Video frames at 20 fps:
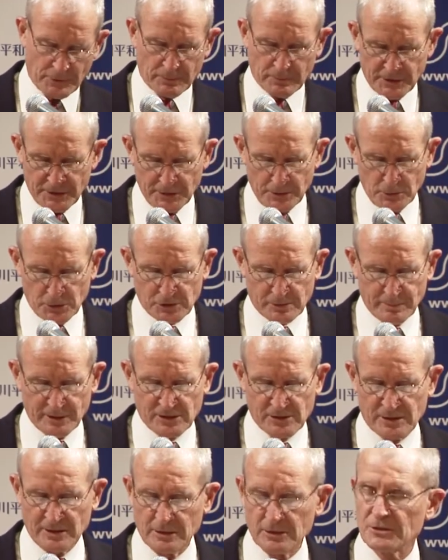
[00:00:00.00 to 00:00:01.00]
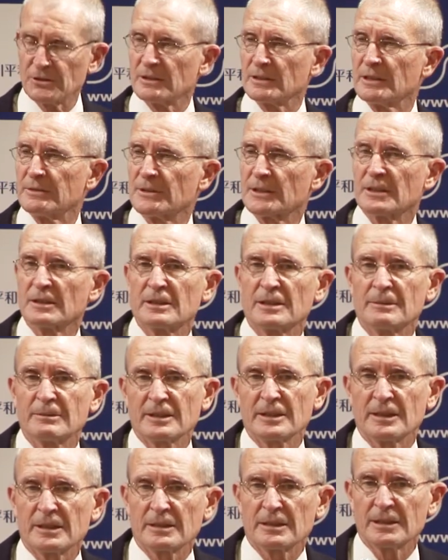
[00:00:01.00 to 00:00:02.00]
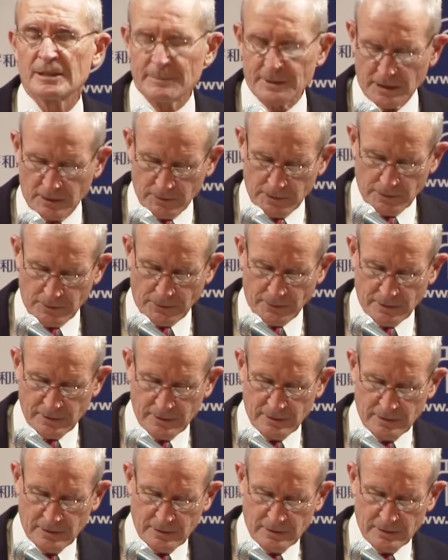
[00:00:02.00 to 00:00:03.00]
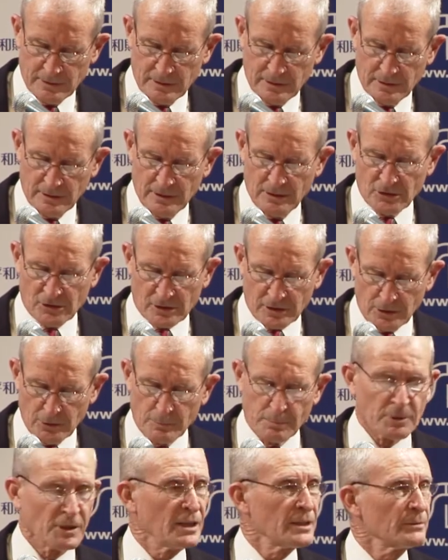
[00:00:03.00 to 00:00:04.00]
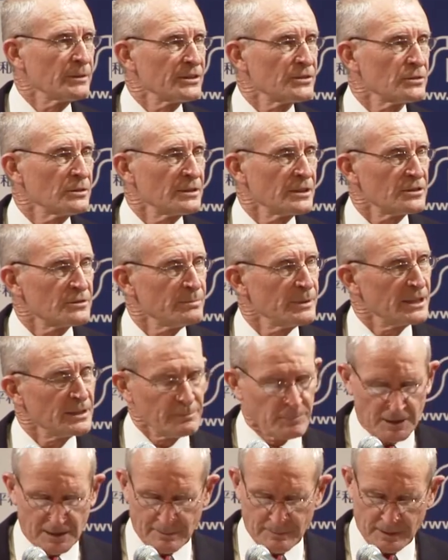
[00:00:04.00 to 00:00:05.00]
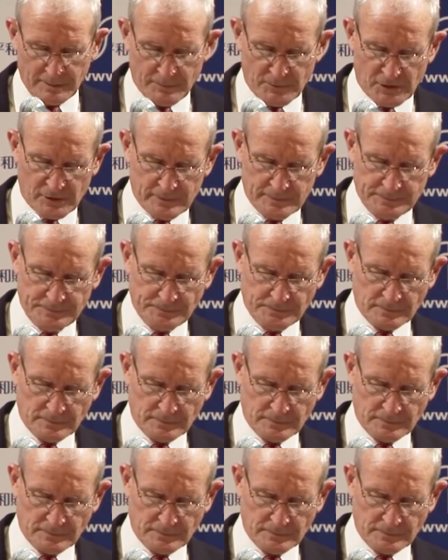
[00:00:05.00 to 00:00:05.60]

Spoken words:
with reduced but still significant economic growth, slow progress on its many problems.